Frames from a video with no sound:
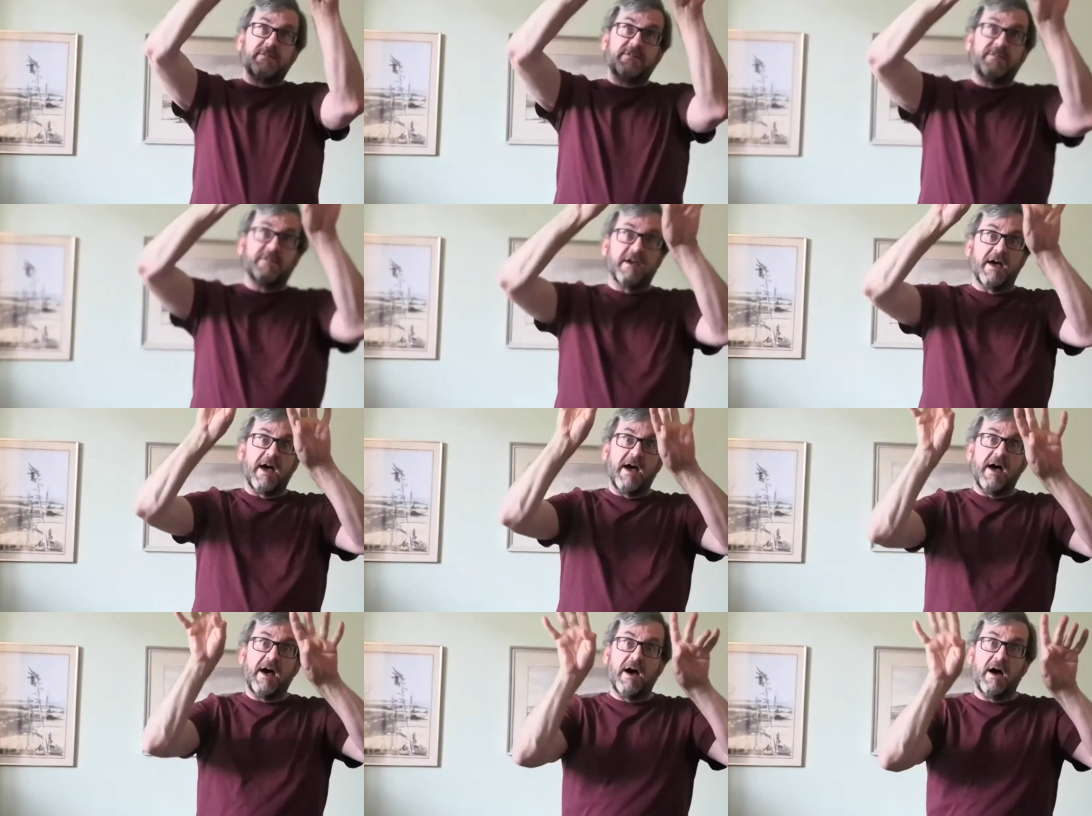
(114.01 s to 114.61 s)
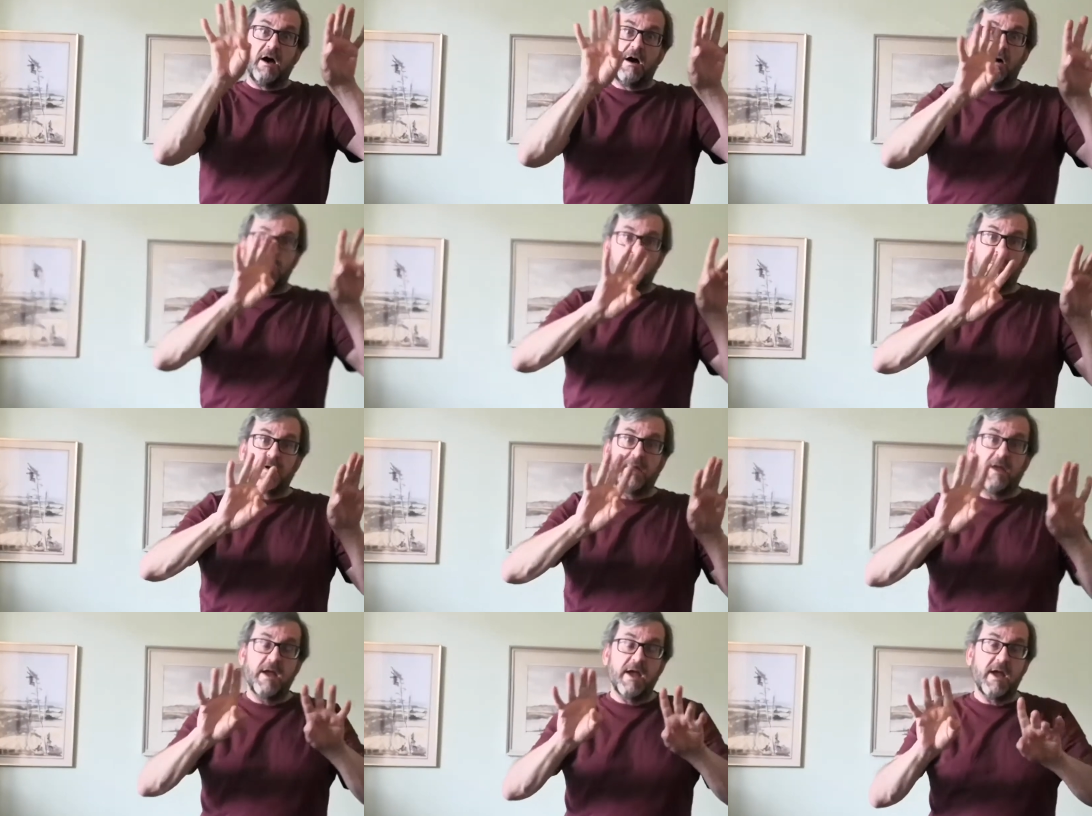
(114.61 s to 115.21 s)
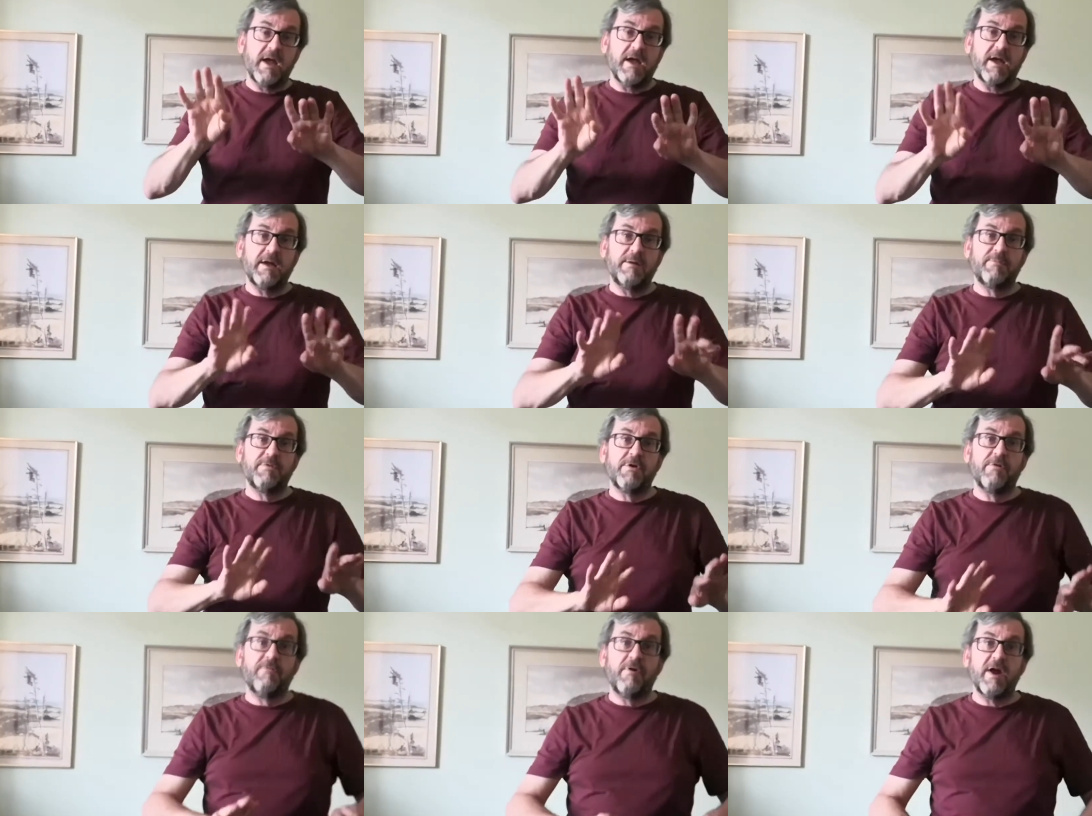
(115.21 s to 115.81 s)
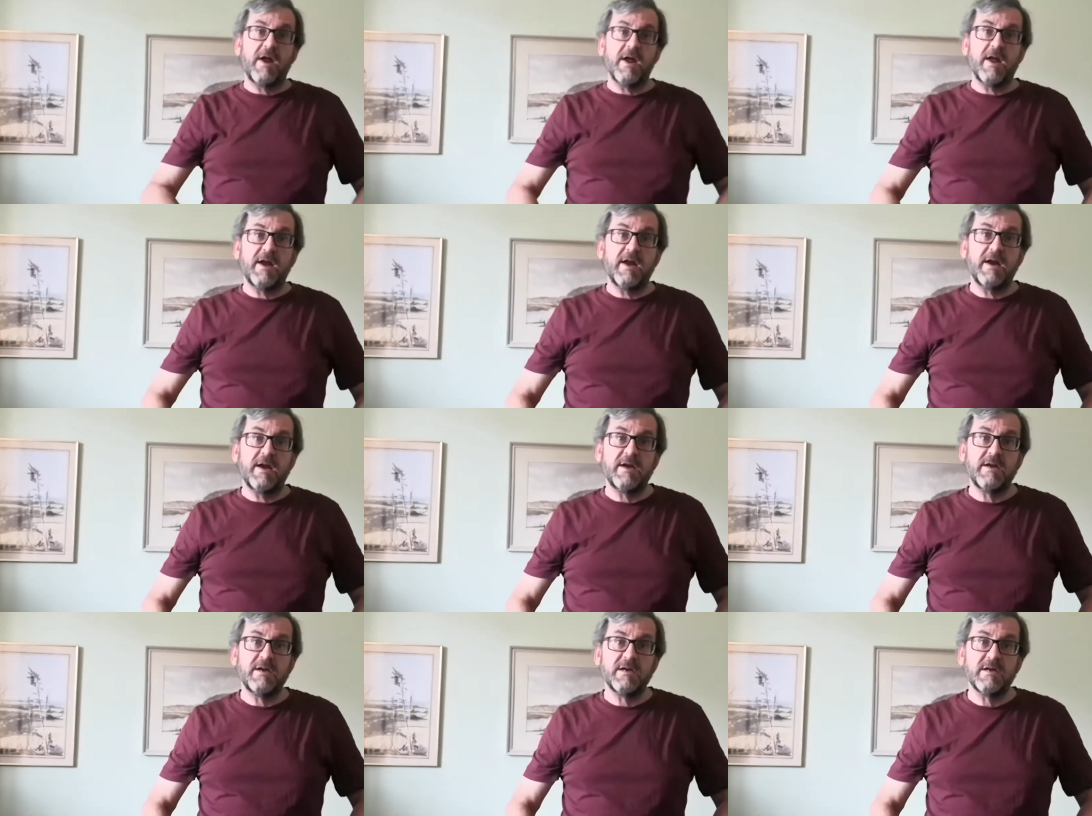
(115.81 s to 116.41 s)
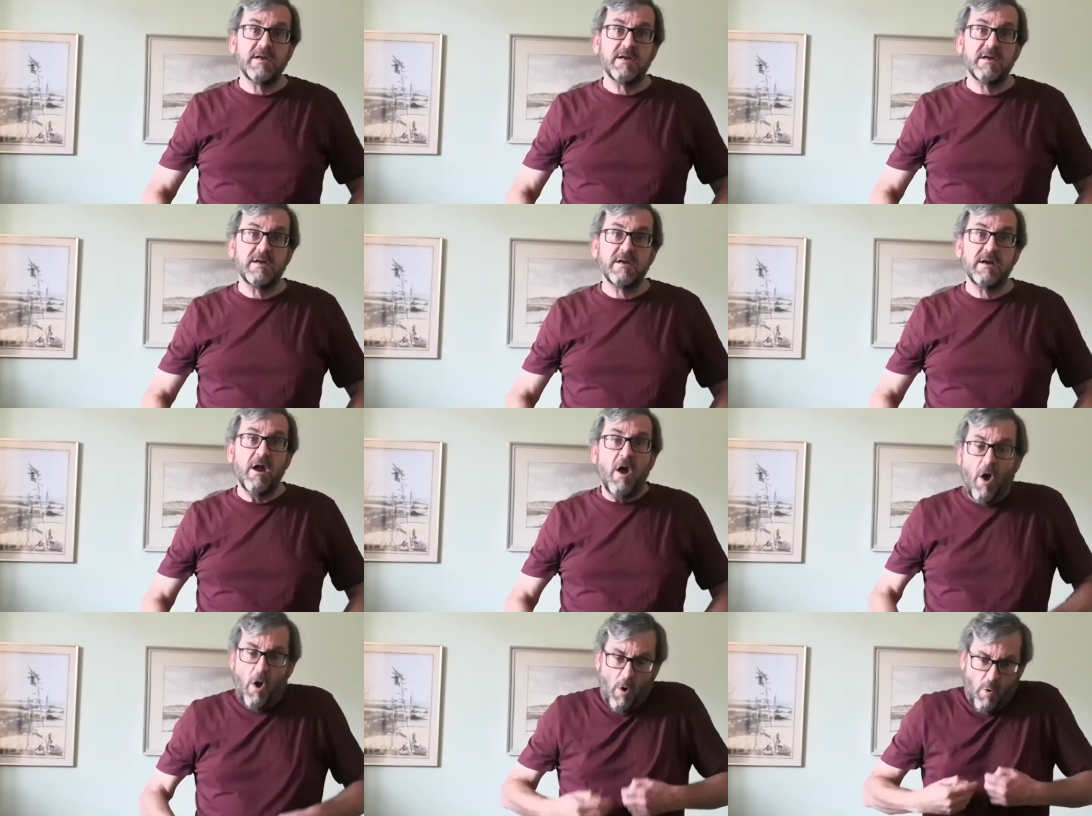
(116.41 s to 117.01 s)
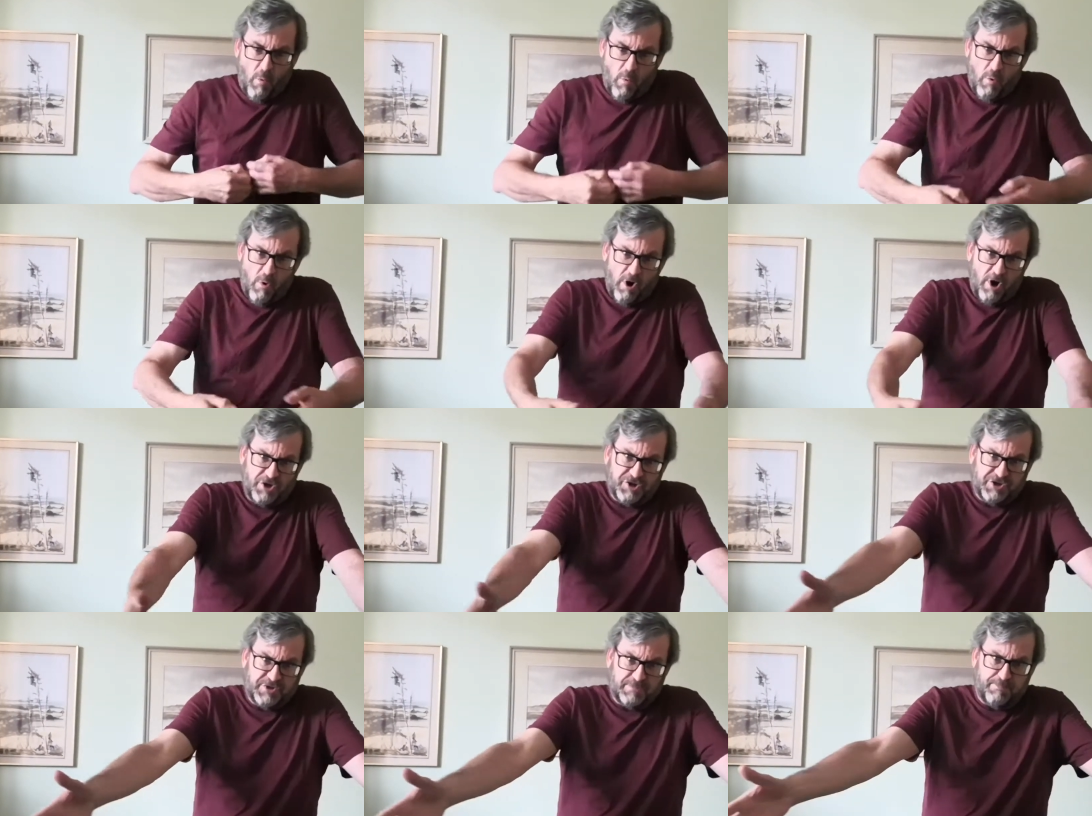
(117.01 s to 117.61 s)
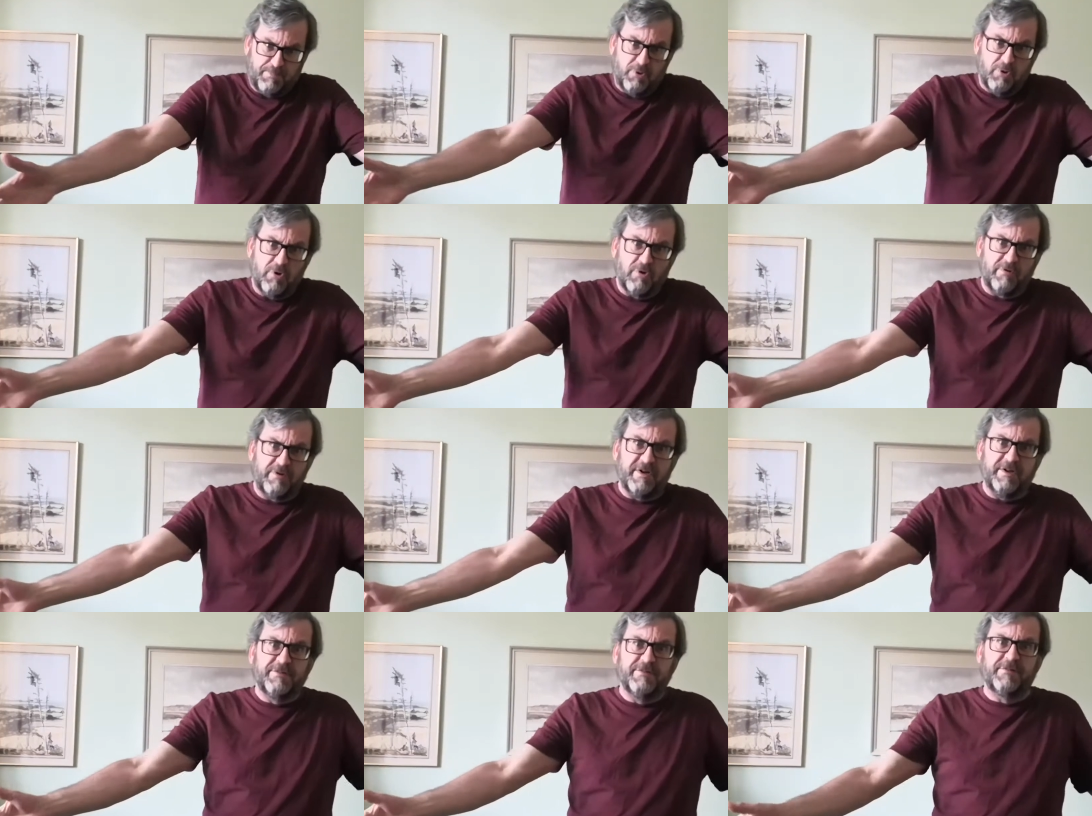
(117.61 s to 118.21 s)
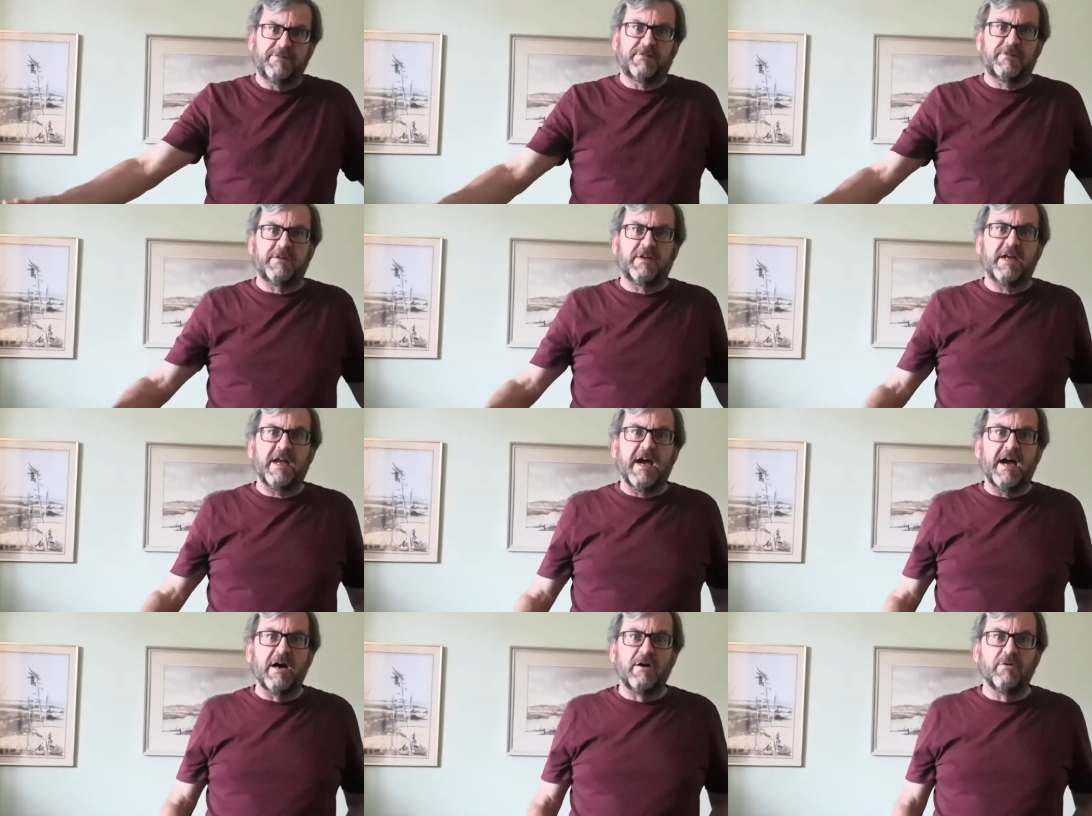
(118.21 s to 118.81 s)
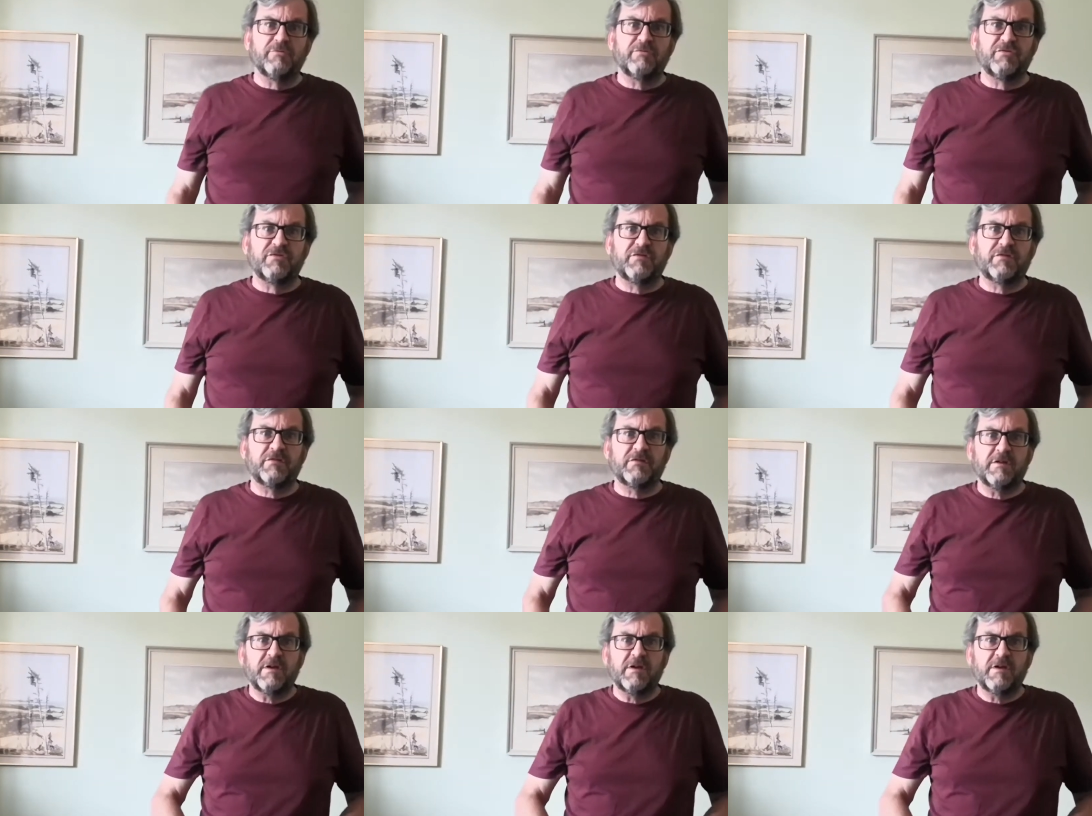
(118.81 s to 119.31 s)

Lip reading: Down came the rain, wash poor Incy out.